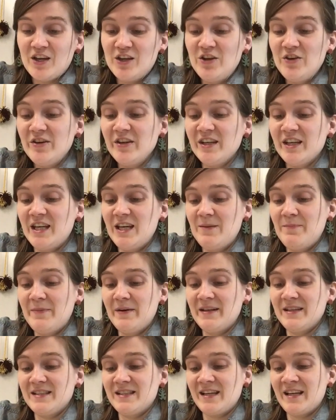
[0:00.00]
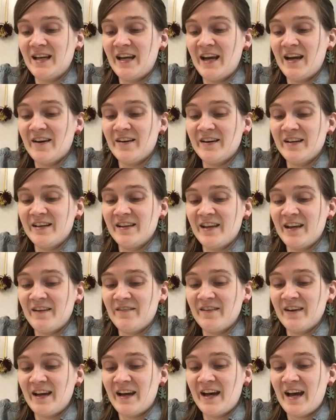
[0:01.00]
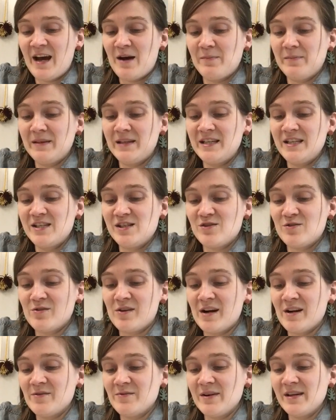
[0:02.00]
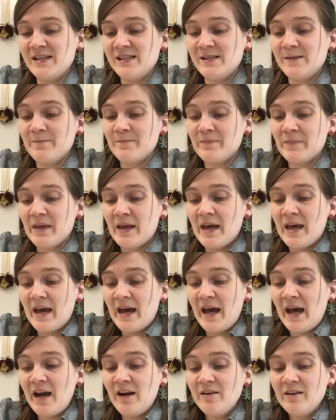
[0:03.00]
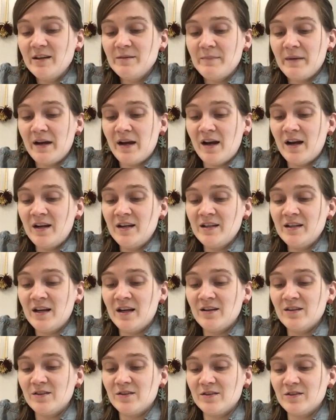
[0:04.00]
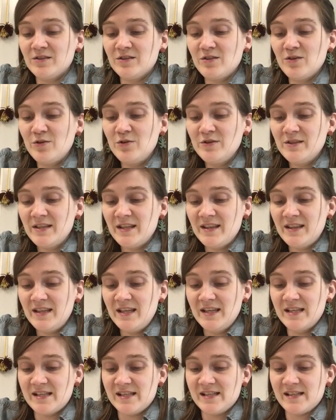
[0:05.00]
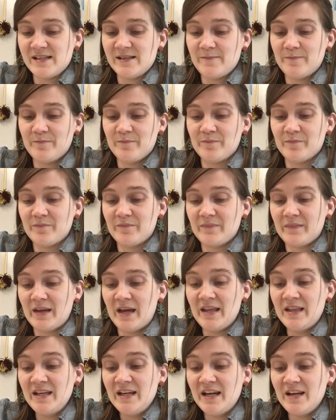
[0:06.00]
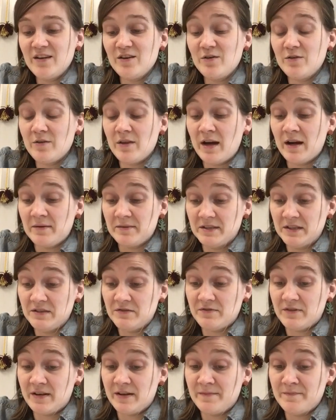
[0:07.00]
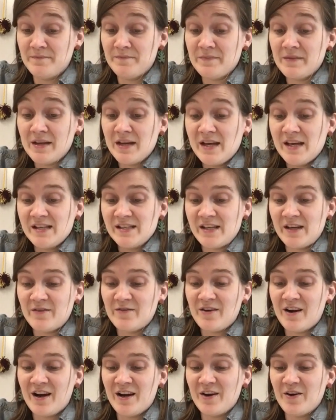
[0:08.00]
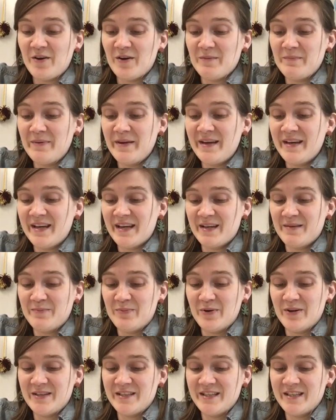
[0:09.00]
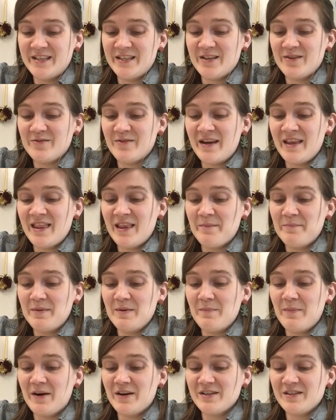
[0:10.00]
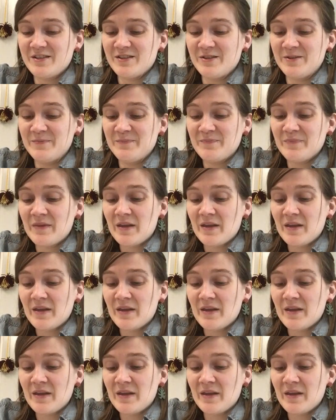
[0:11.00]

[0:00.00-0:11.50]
You can keep it, said Harry, laughing at how pleased Ron was. Hagrid and my aunt and uncle, so who sent these? I think I know who that one's from, said Ron, going pink and pointing to the red lumpy parcel.